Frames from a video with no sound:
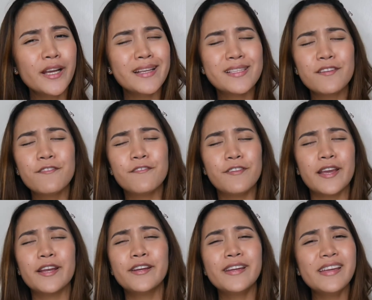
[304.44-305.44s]
is a
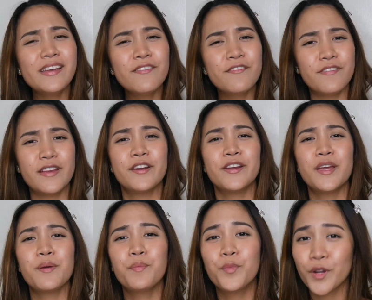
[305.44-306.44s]
very, very
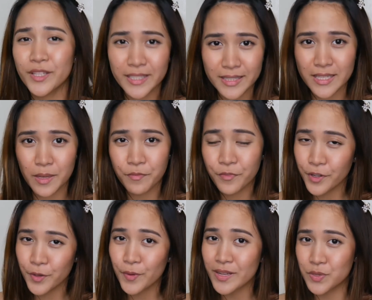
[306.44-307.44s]
important tip for
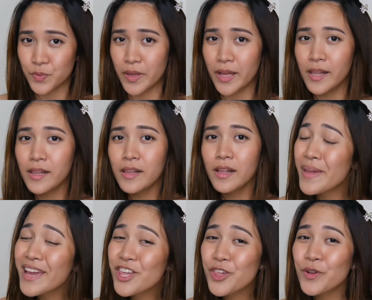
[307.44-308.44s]
you as well.
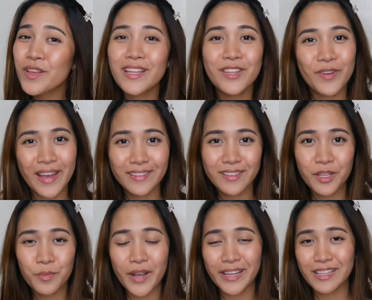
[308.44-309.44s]
Make sure that you enter
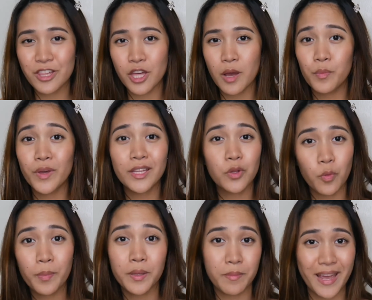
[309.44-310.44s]
the bridal shop with an
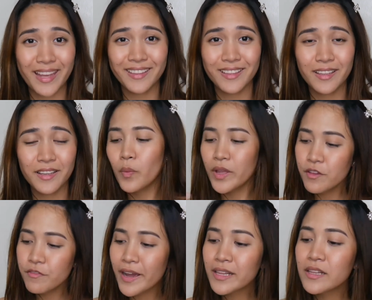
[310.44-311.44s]
open mind. When you
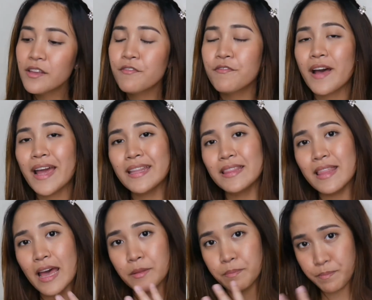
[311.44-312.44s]
finally find
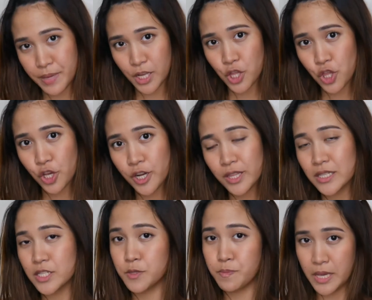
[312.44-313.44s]
that picture that
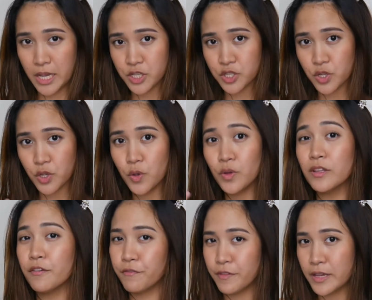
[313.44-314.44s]
speaks to you,
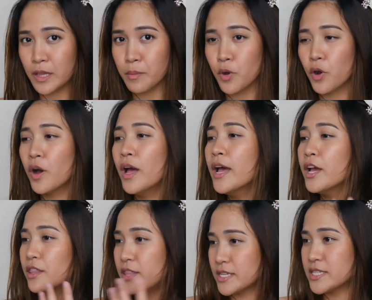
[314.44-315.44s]
na feel mong,
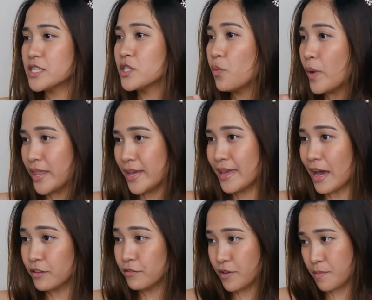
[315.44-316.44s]
this is the wedding
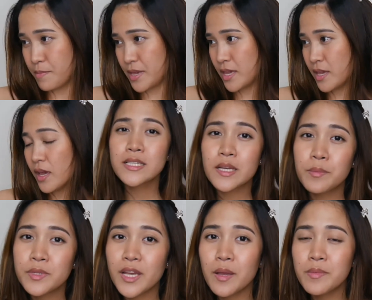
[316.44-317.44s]
gown for me,
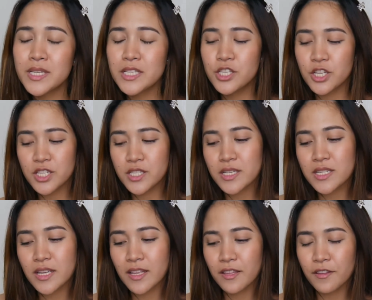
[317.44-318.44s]
sometimes it just
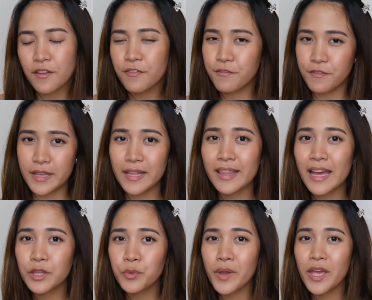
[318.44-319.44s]
doesn't feel
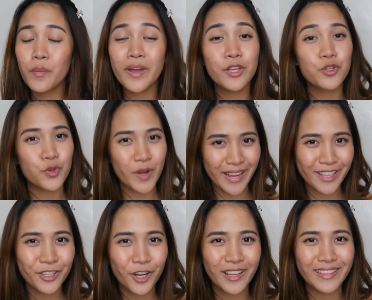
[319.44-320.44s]
that way when you try it
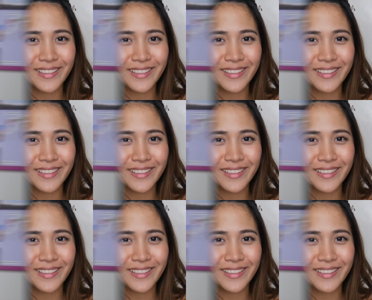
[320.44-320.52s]
on.